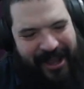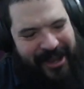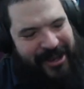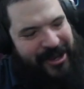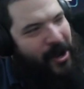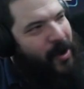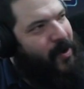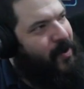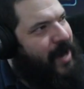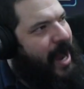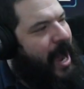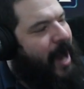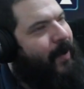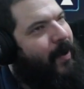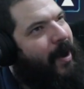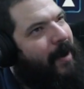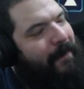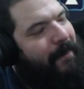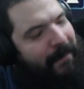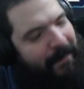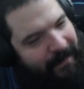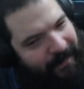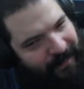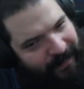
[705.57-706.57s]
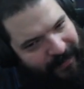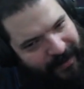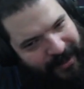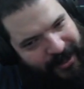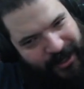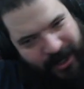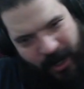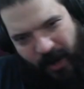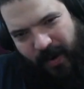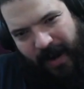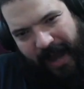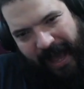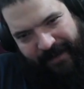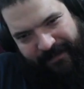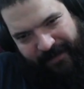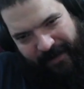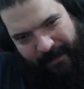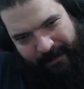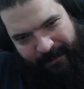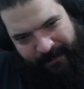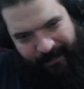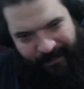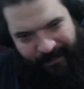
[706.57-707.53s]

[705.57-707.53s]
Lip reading: You know them. You love them.